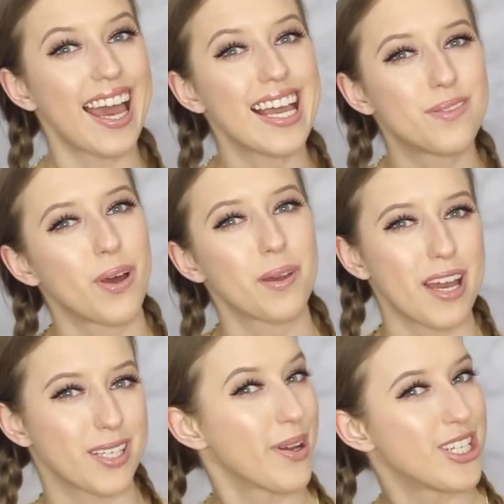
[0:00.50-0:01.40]
Hey guys, welcome
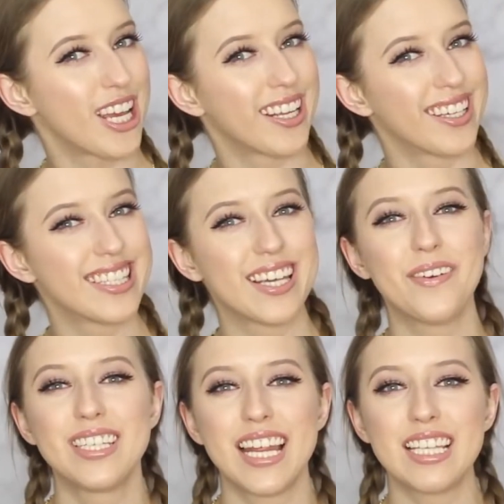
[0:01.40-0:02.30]
back to my channel. So
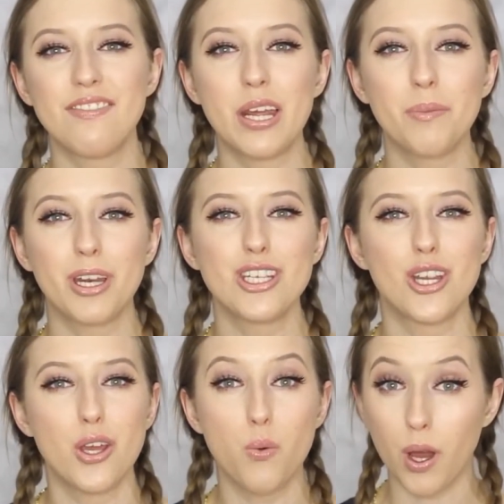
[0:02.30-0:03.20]
in today's video I'm going to
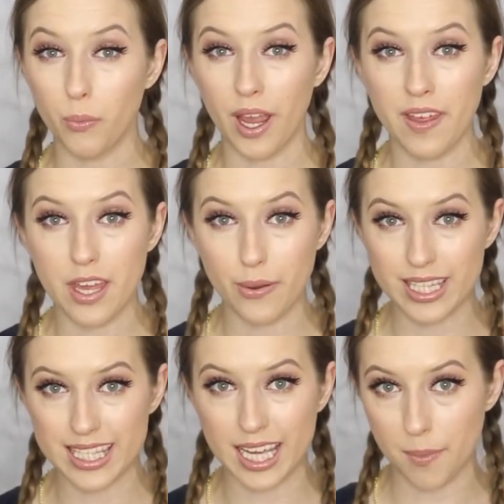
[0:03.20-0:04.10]
show you one way that you
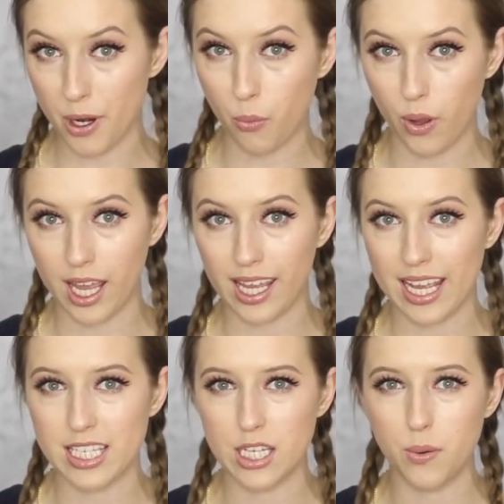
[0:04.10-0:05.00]
can slick up your wig
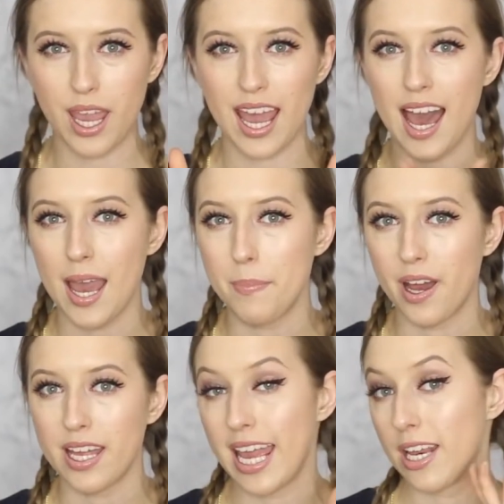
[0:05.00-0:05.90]
into a high
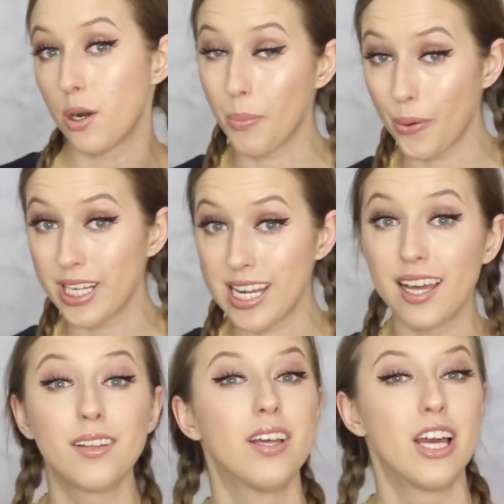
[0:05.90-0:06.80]
bun and or
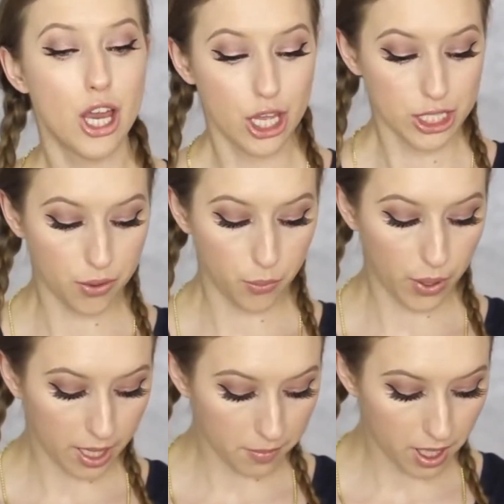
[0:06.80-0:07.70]
ponytail. So the
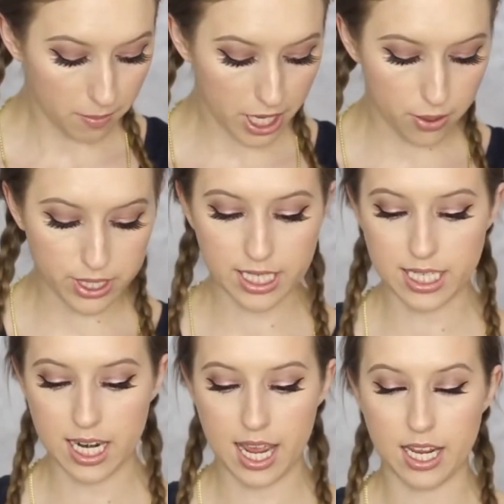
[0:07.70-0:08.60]
wig I'm going to be using
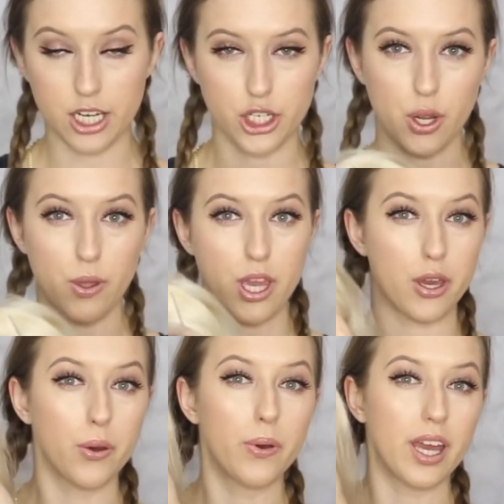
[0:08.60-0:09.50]
today to show
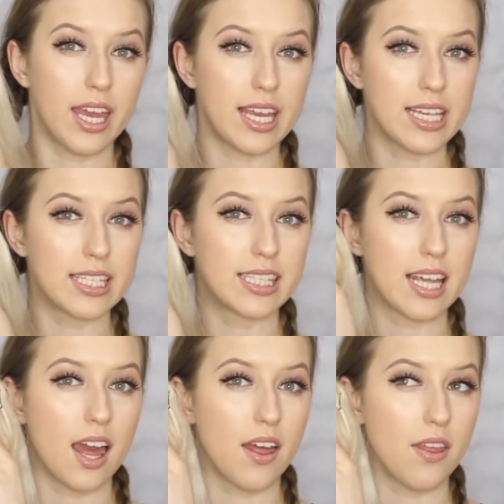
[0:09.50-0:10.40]
you is
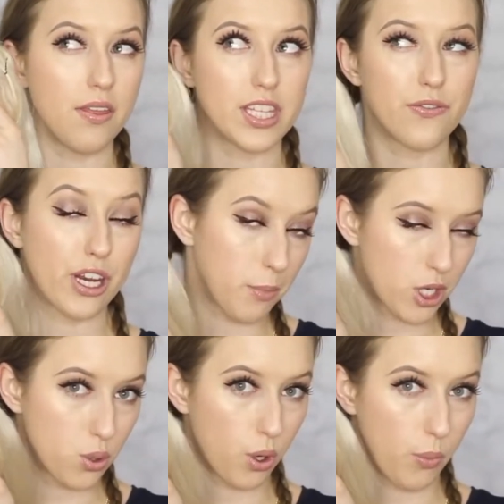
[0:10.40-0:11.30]
this Freedom
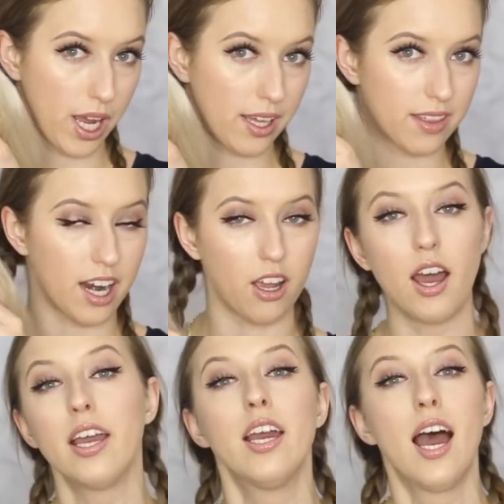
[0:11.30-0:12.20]
Couture wig that I
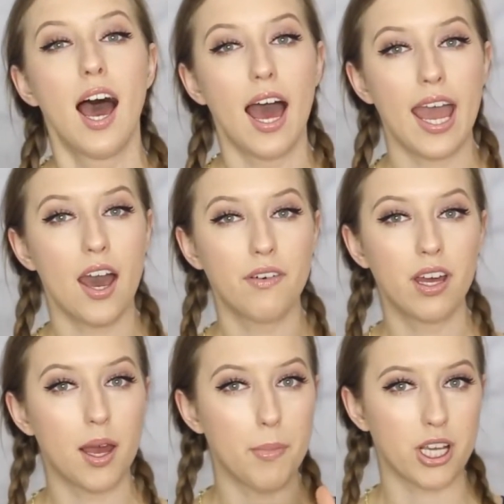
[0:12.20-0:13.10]
got. I have an
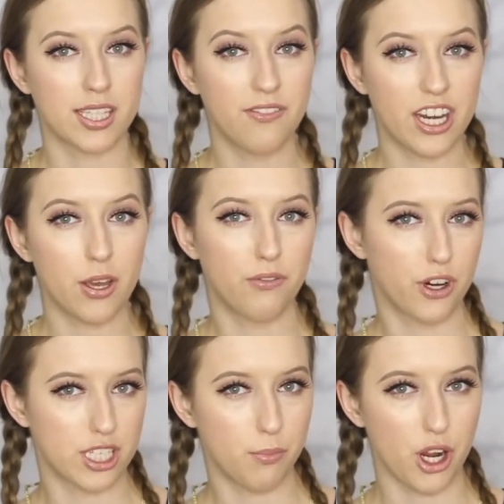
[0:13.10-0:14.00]
unboxing video and
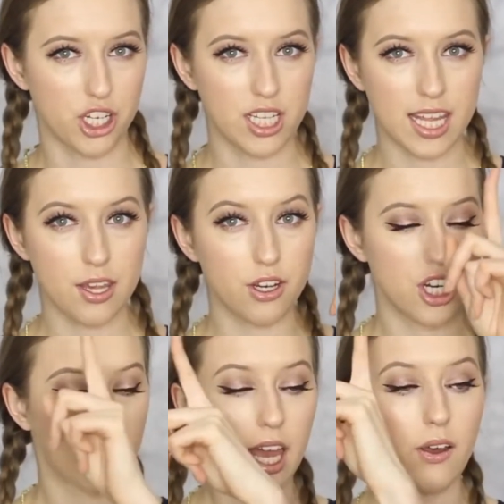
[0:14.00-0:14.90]
first impressions that you can
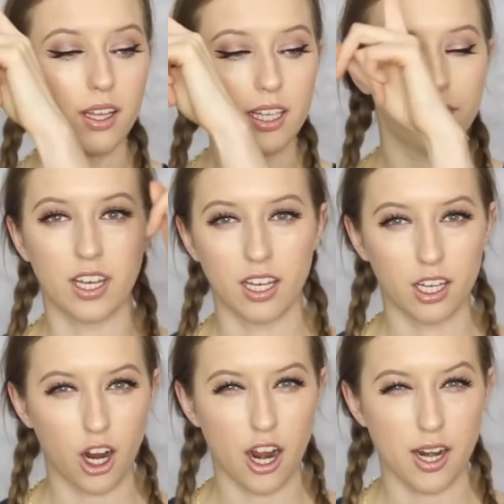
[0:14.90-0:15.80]
check out. I'll leave a
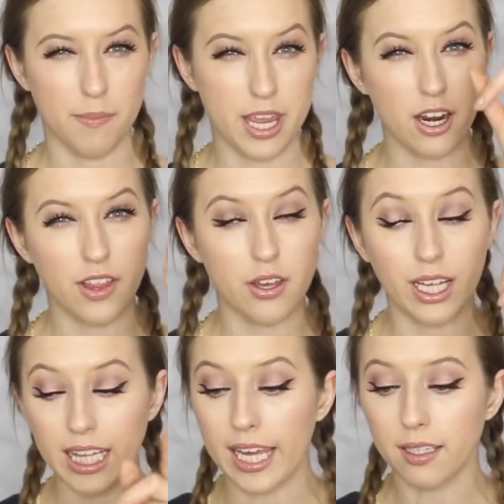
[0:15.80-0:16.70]
card up here that you
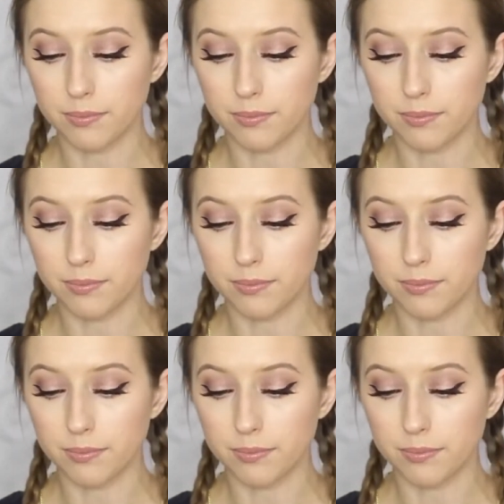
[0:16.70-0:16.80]
can click.